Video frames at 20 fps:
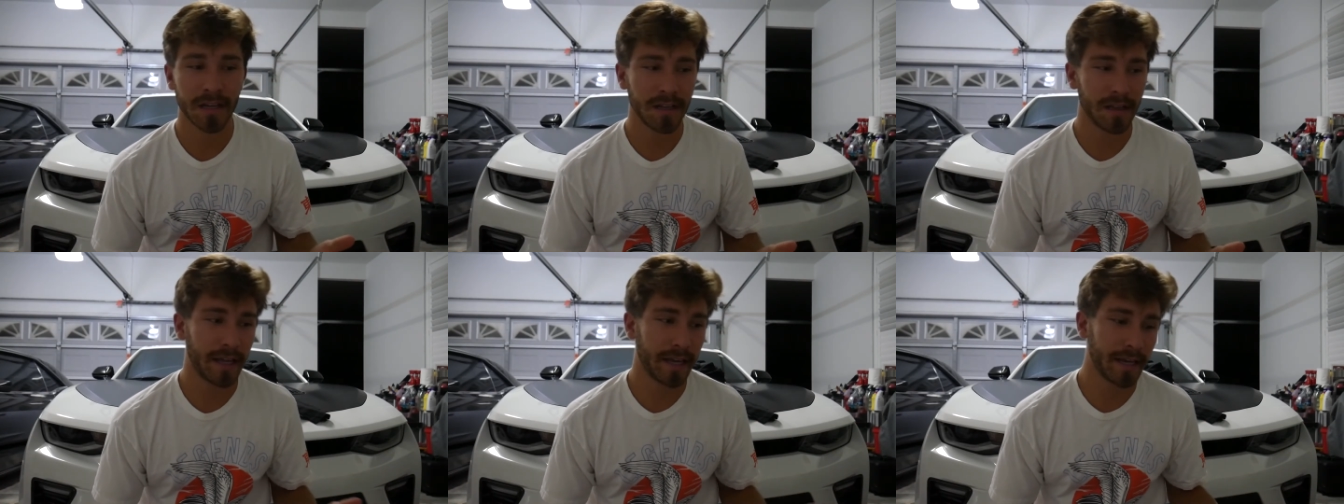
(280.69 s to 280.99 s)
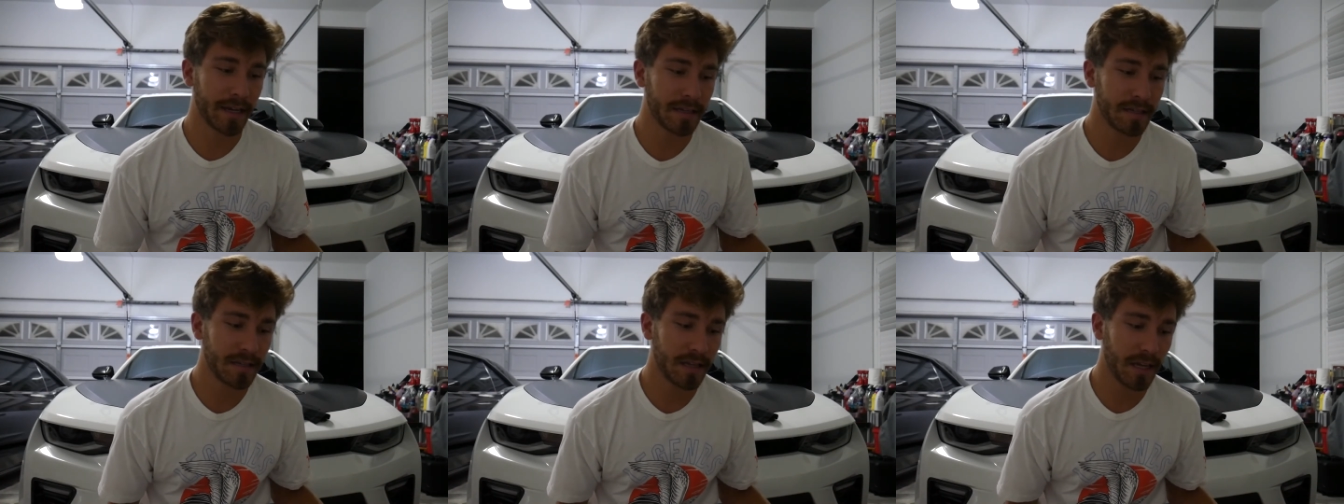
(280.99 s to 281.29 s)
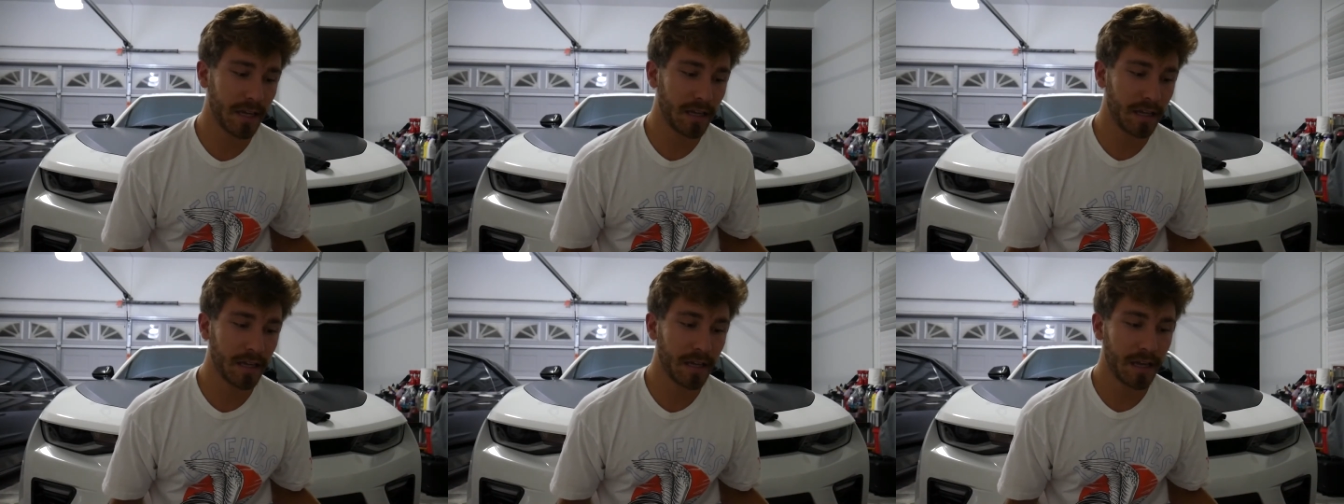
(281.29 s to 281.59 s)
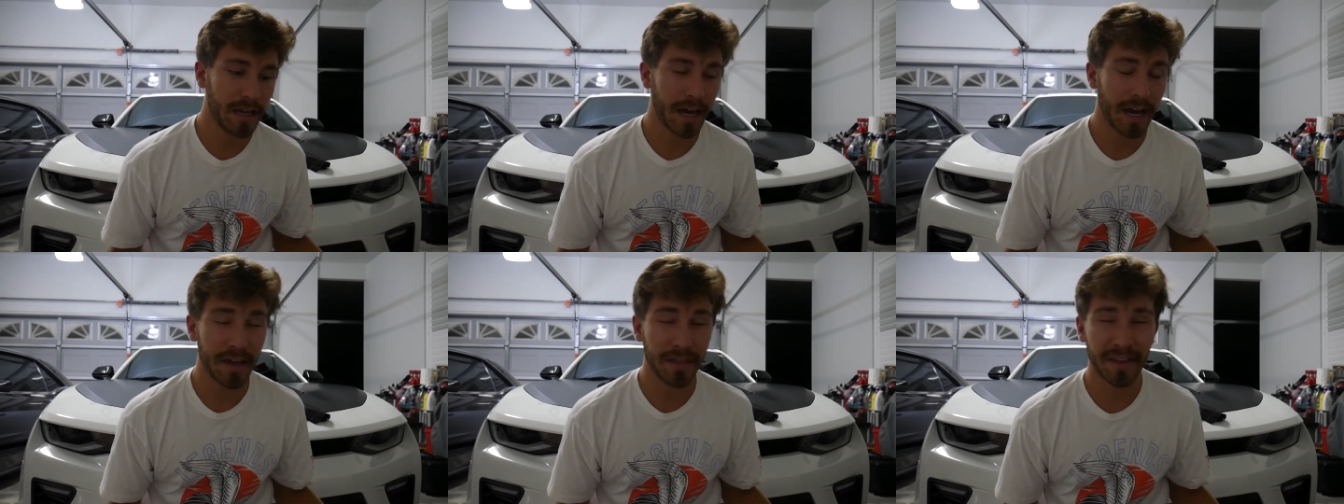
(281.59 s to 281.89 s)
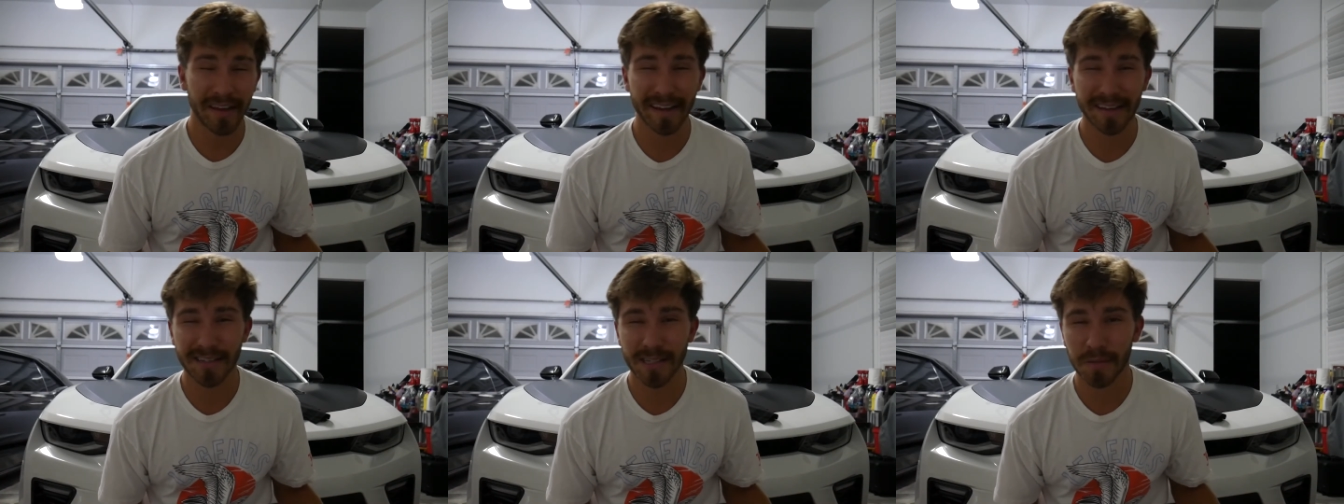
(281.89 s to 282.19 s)
Like I said, I
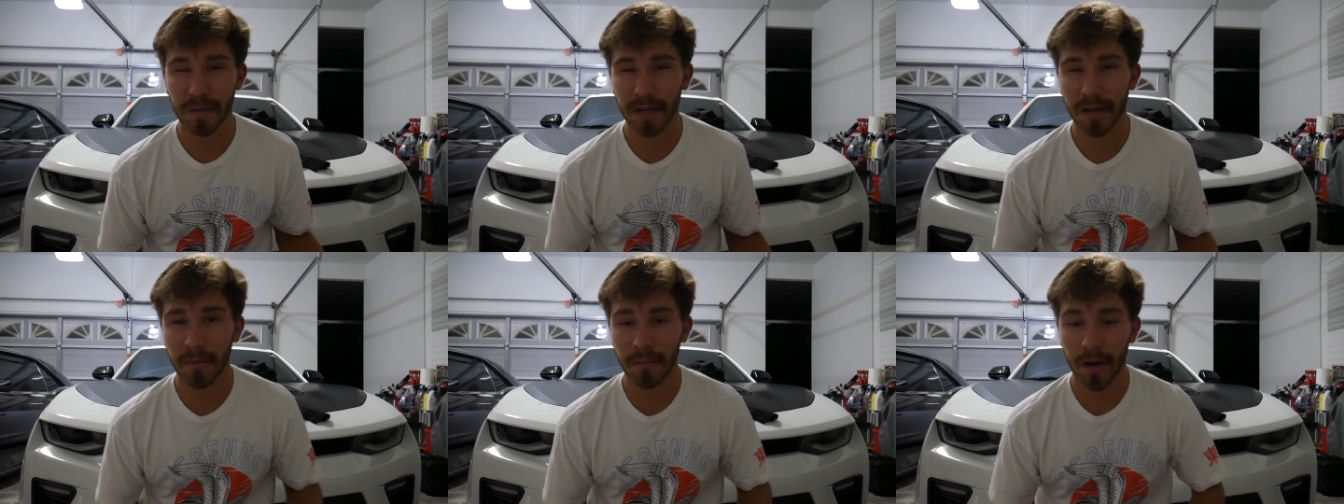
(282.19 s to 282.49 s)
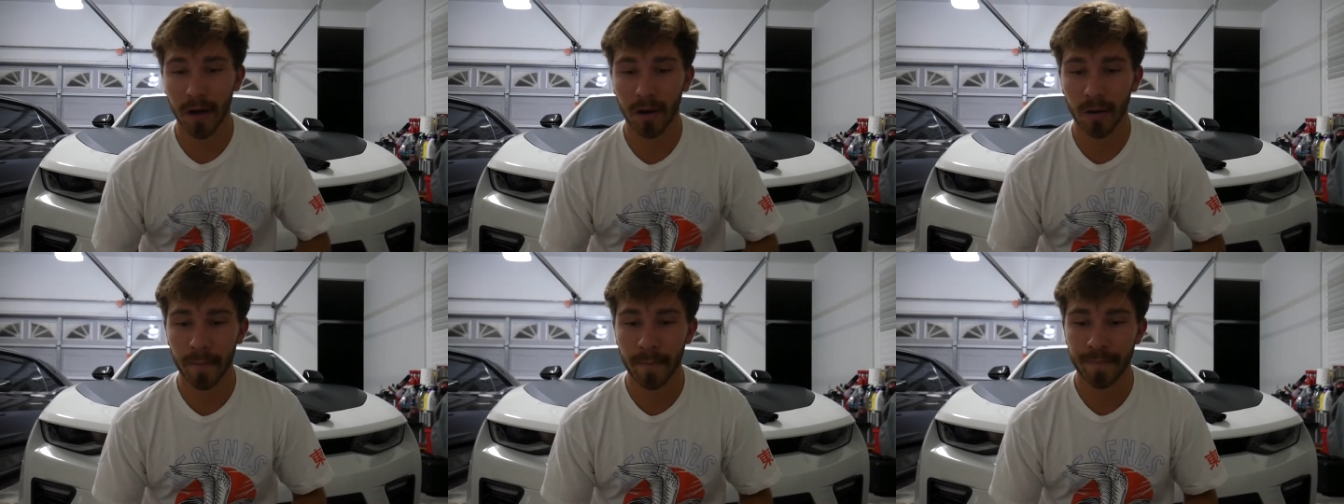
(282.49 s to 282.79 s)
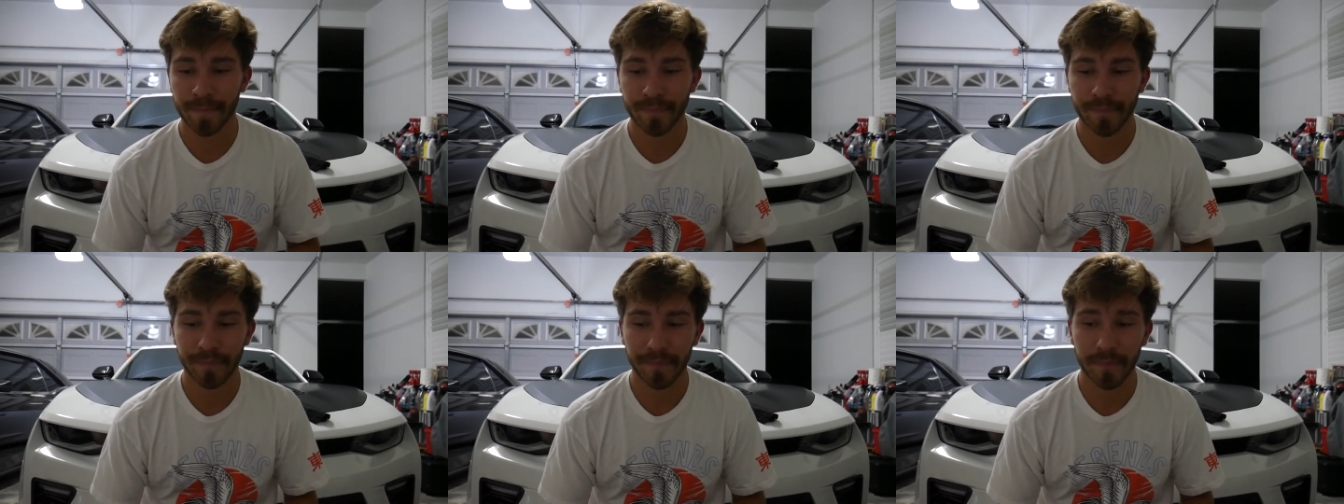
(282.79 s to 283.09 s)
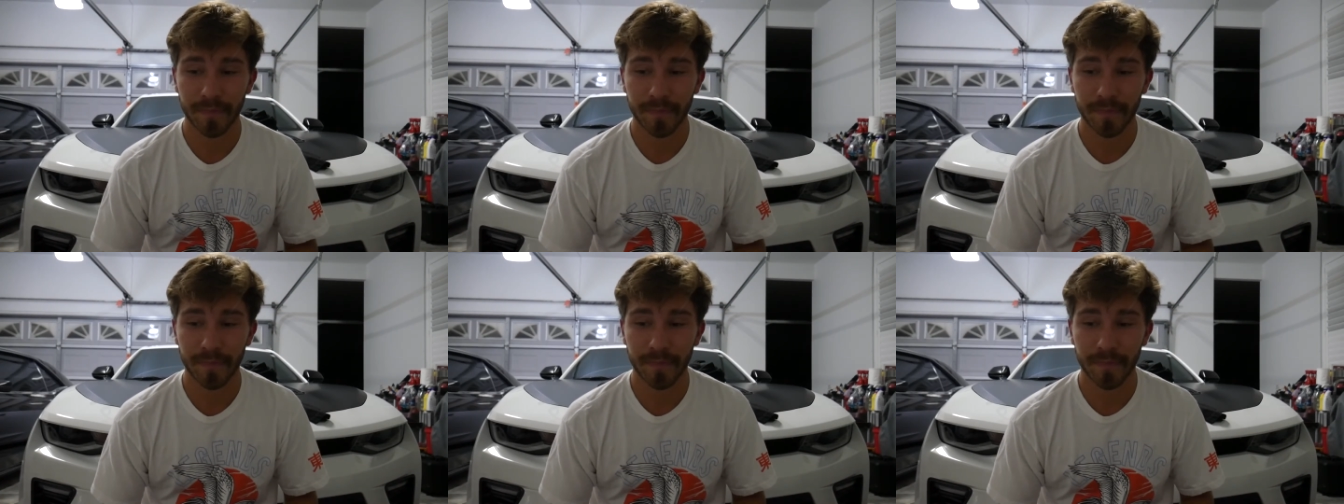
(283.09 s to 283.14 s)
think I spent about